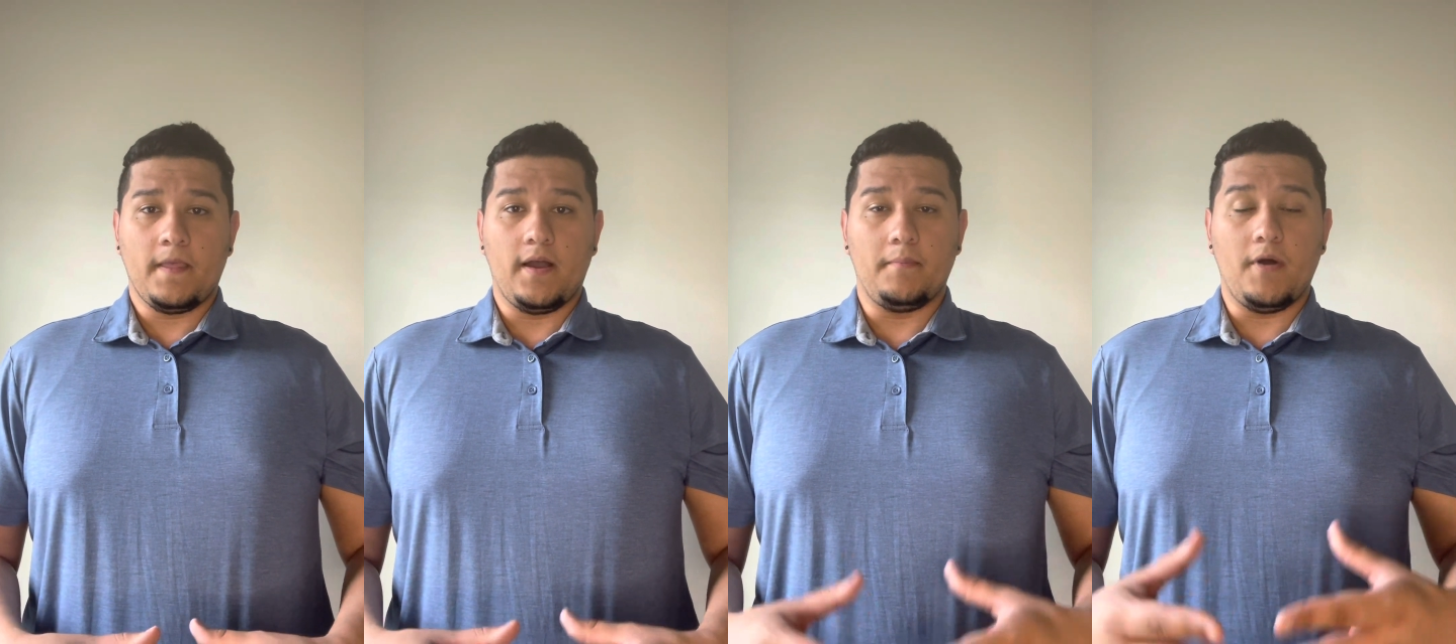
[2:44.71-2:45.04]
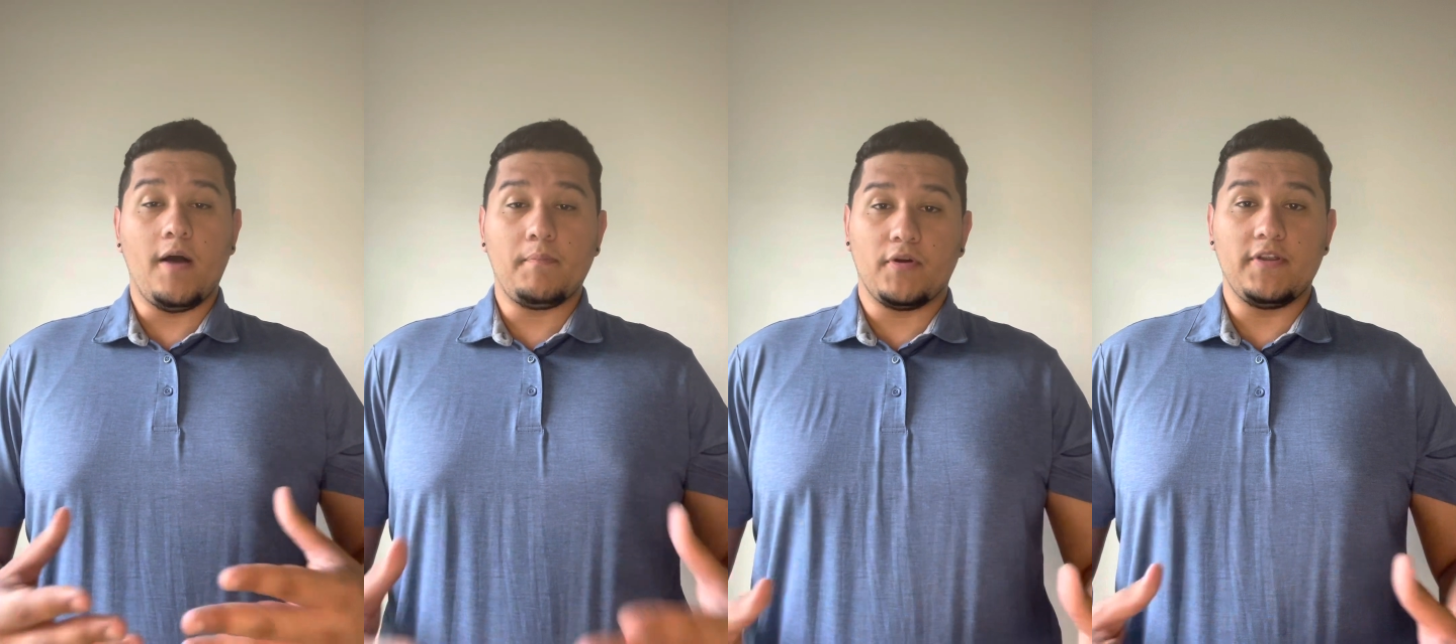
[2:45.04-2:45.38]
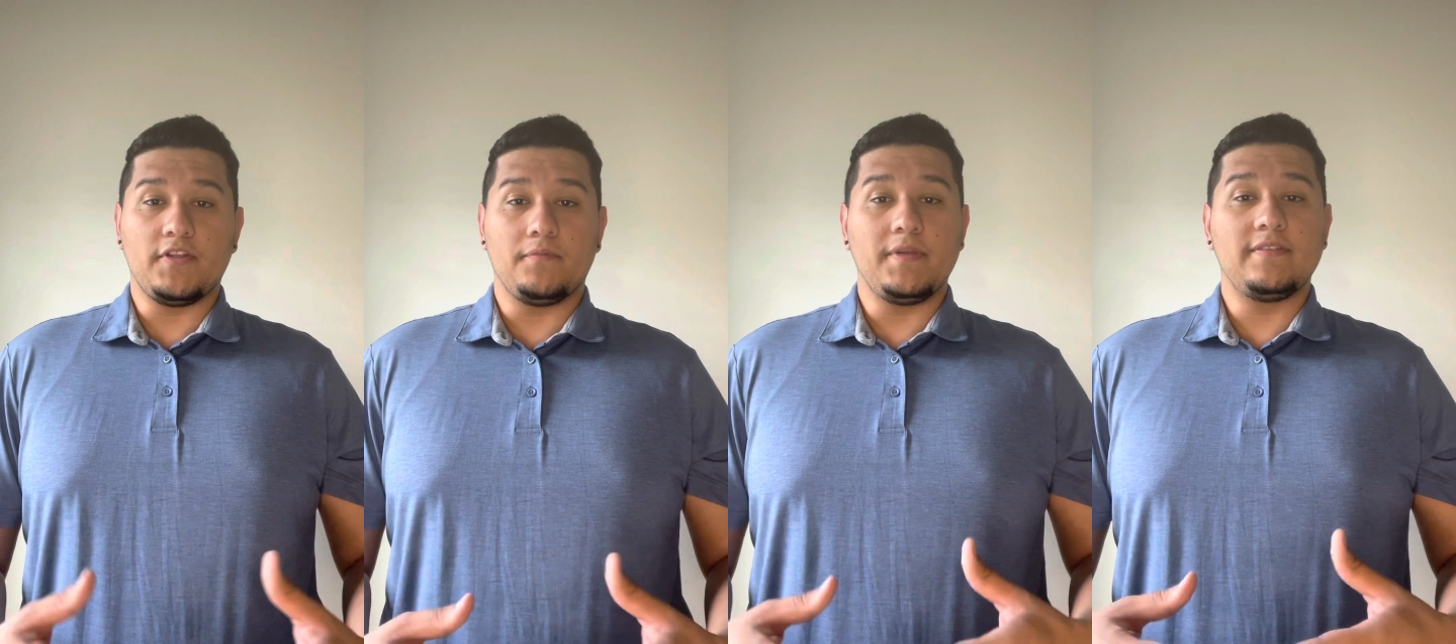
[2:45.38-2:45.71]
operate
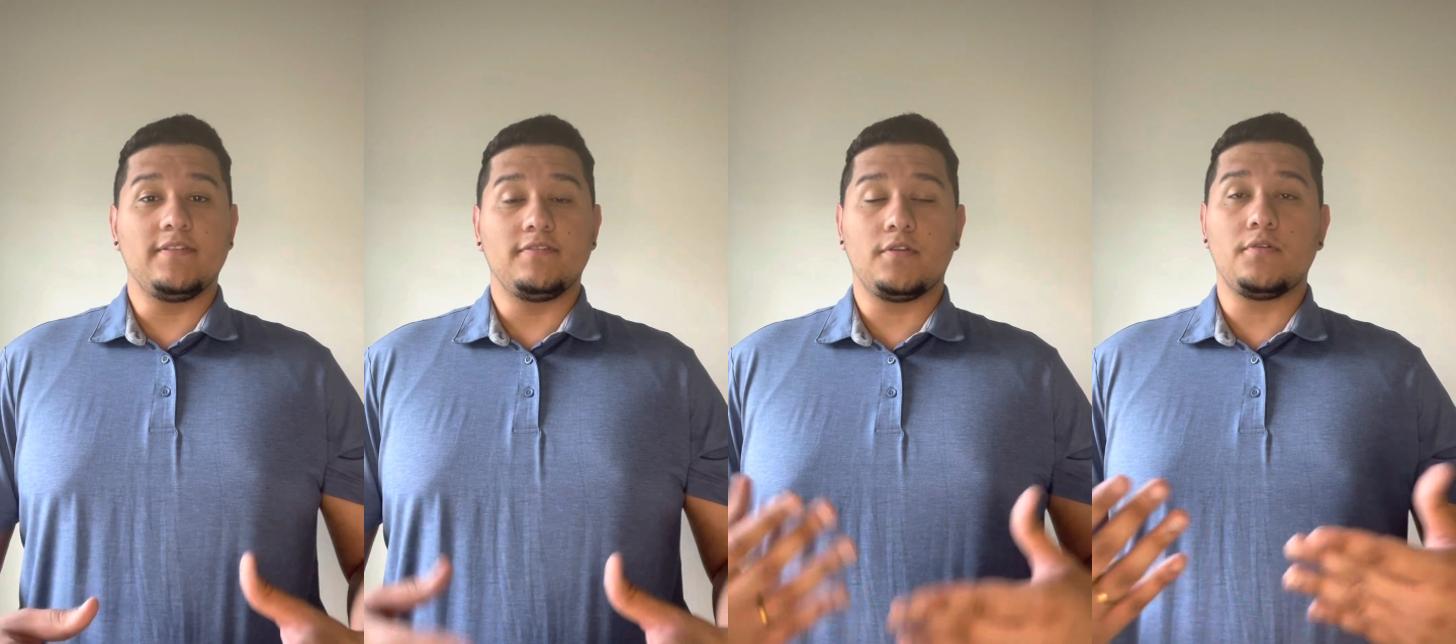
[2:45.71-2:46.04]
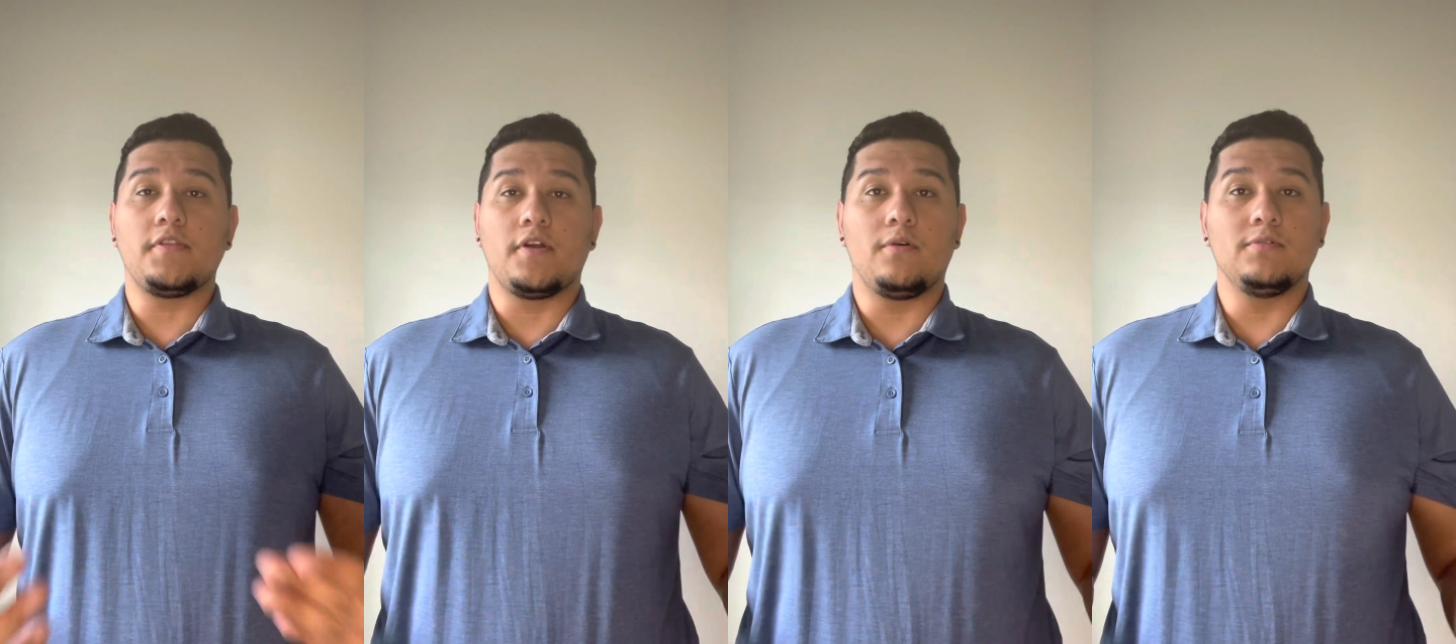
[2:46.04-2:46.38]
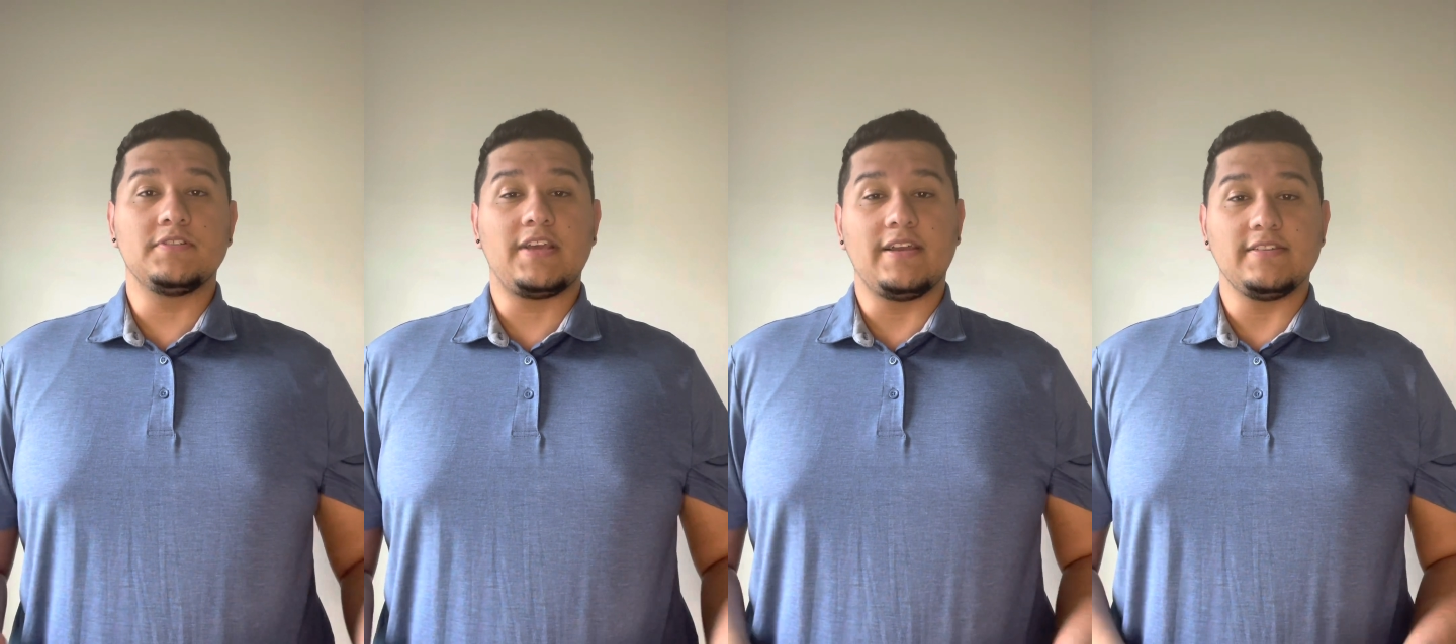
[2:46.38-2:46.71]
their business through their own
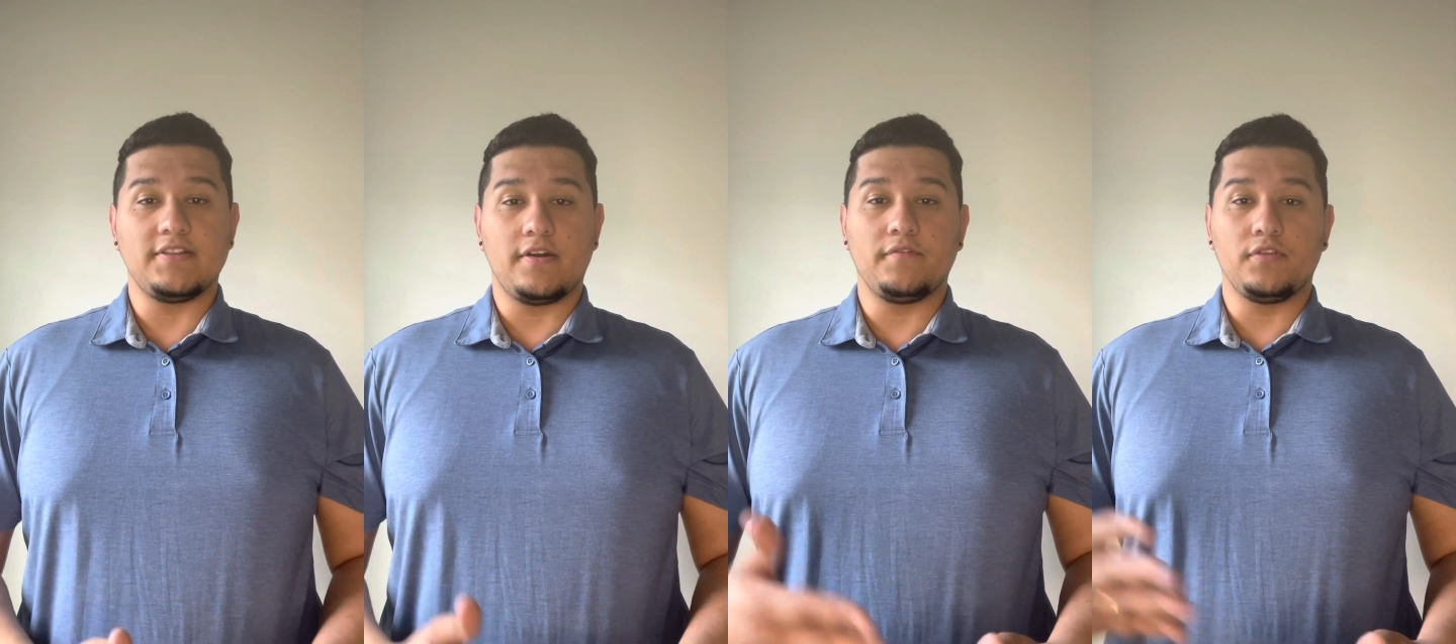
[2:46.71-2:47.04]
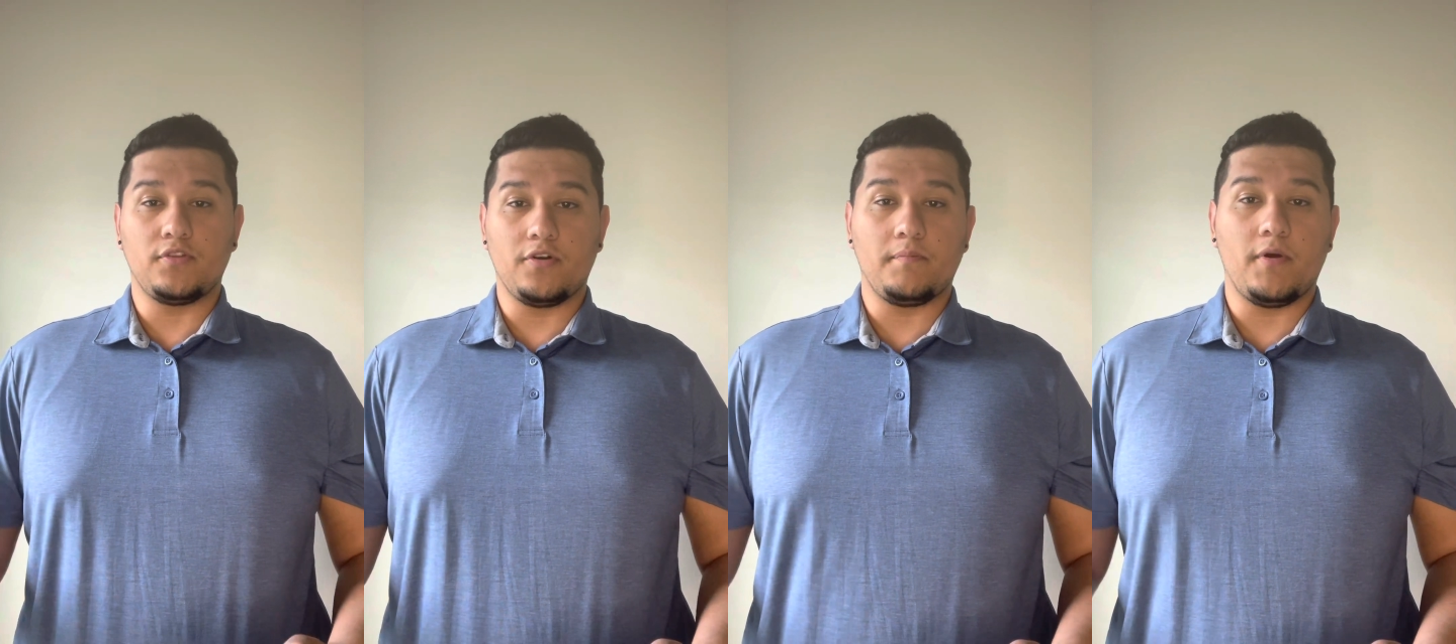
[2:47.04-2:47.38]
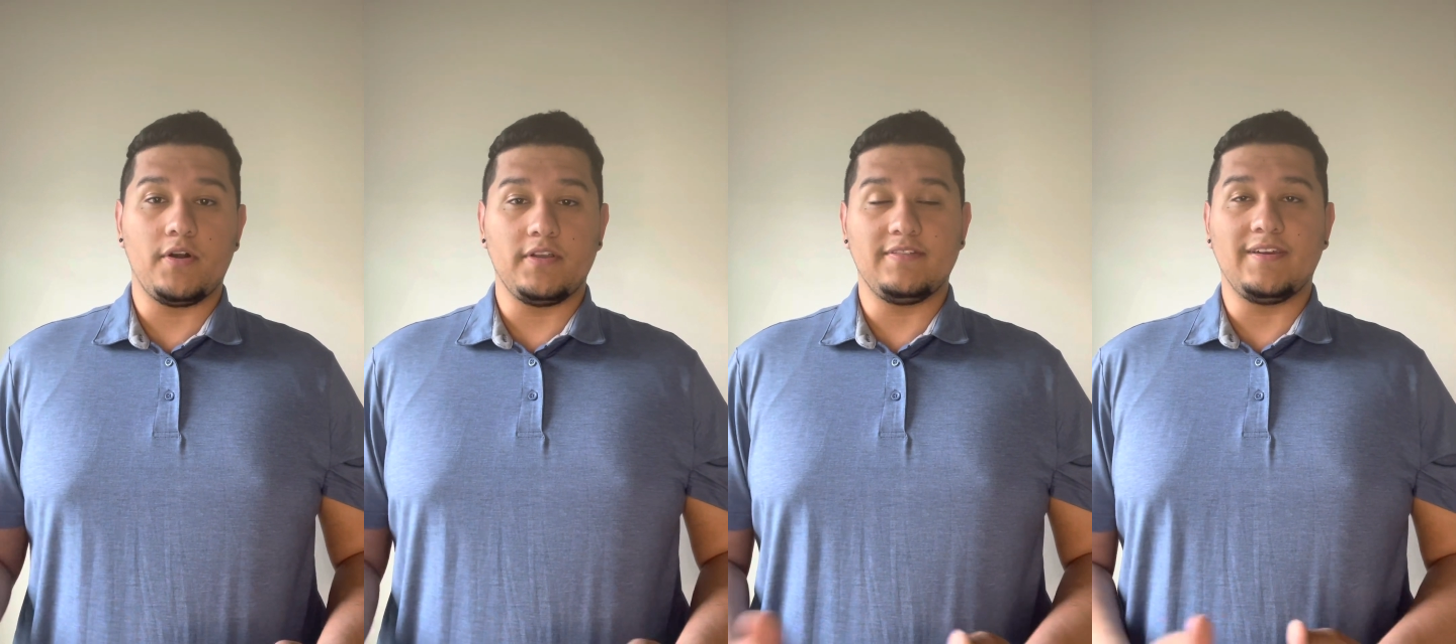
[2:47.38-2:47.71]
site instead of a
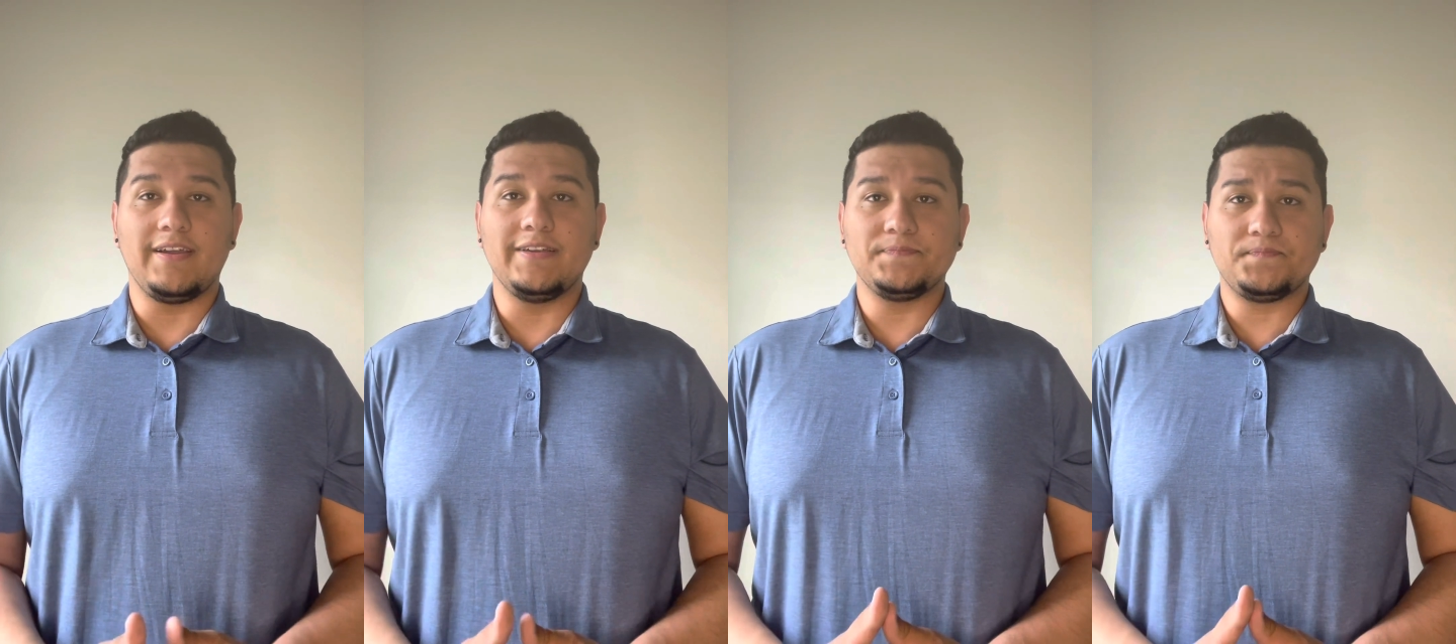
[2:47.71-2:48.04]
third-party site.